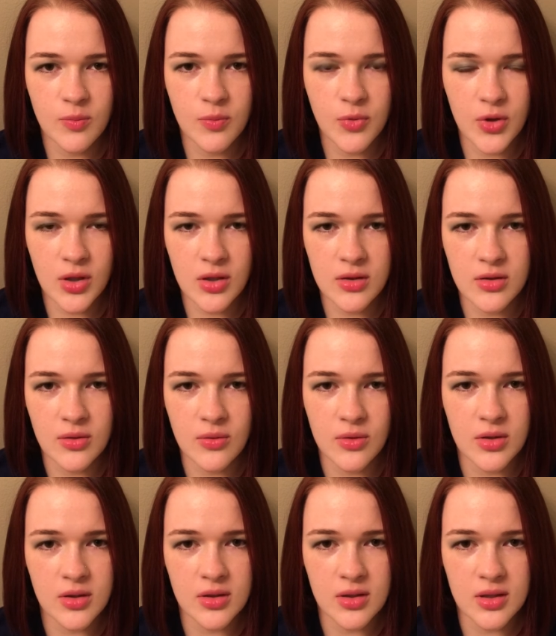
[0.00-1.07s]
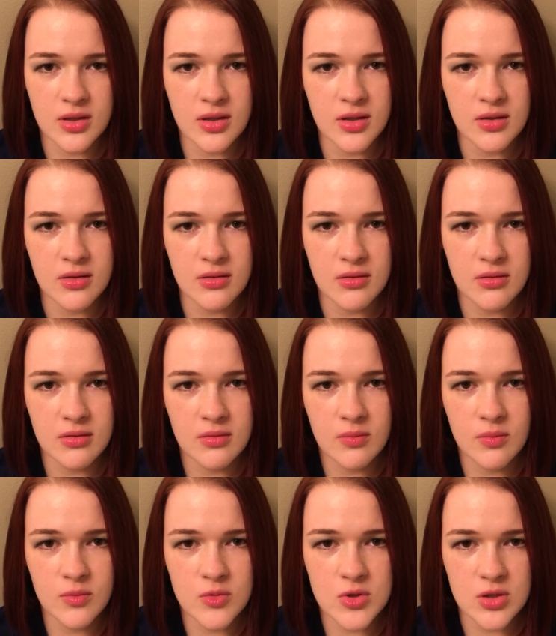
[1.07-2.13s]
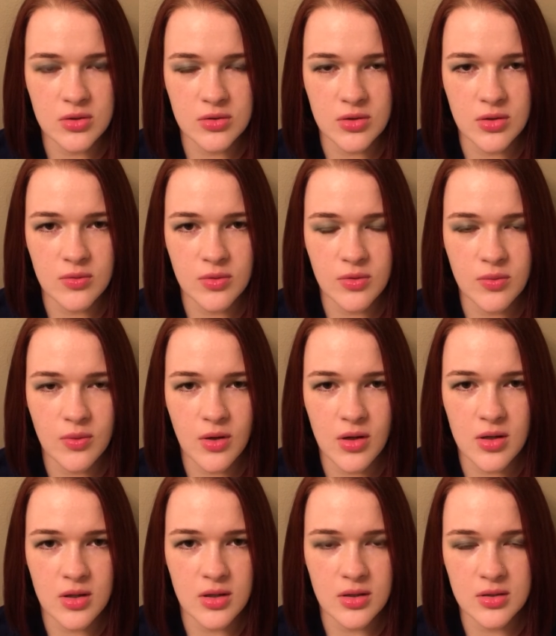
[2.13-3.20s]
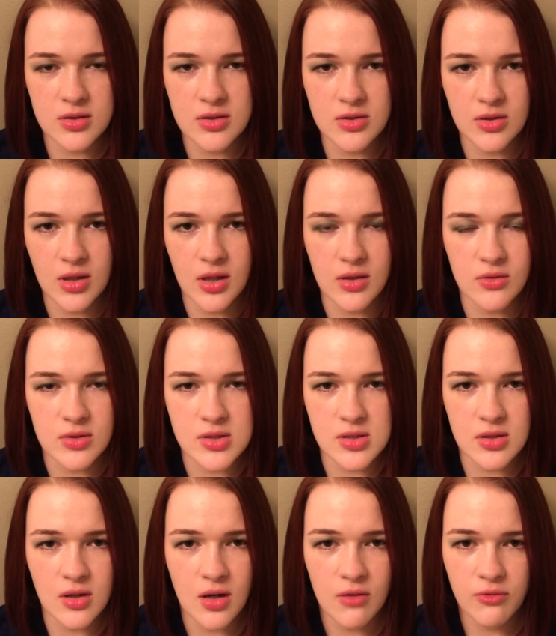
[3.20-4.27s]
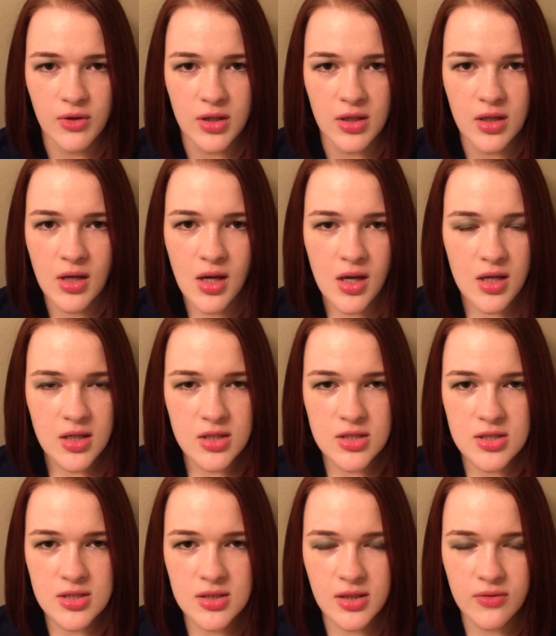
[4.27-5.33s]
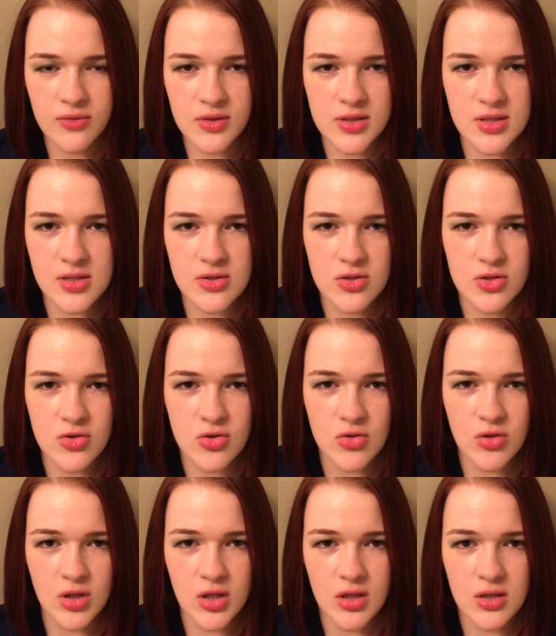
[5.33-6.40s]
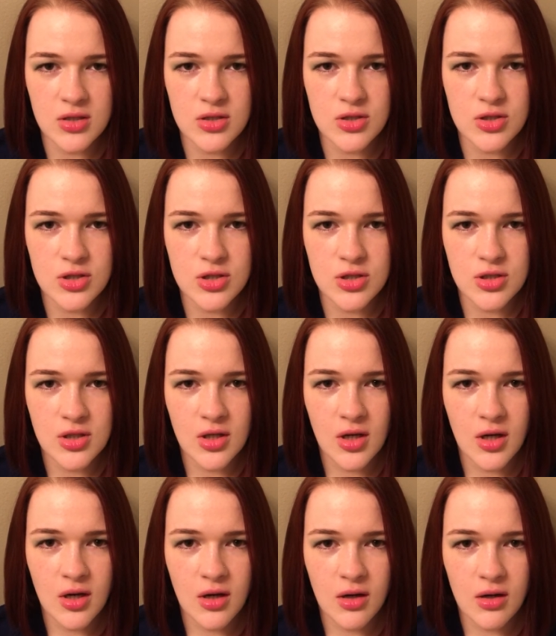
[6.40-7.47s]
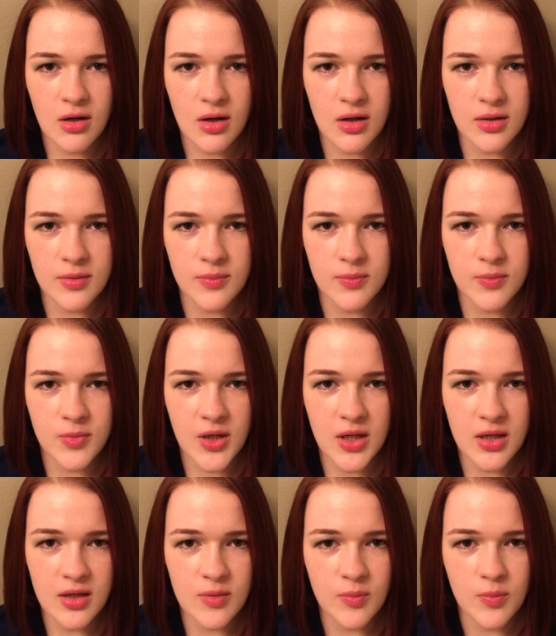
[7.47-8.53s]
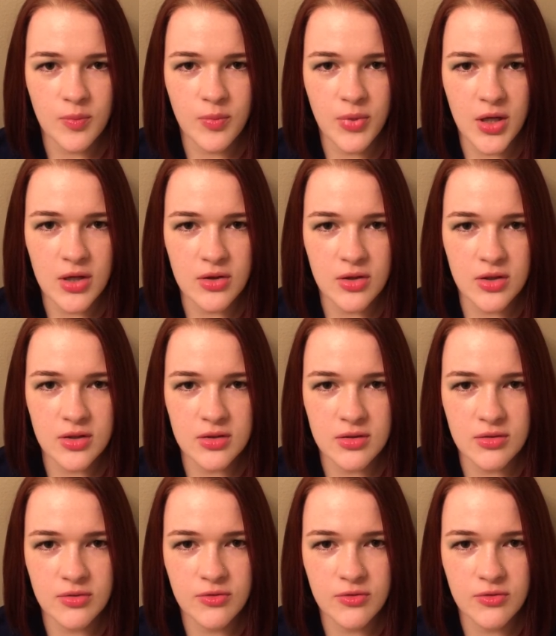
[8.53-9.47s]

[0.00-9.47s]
put on the oil and then diluted with water to kind of rinse it off and it just left this strange uh, um, kind of barrier